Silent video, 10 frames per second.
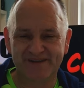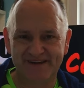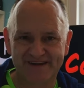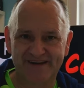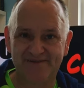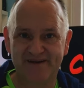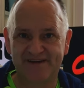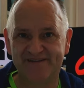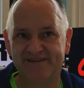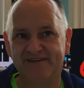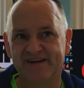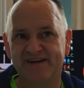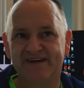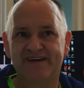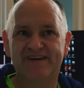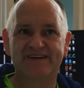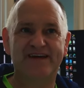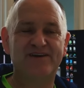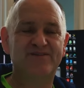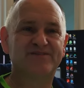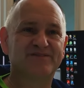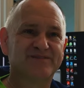in that direction. Now,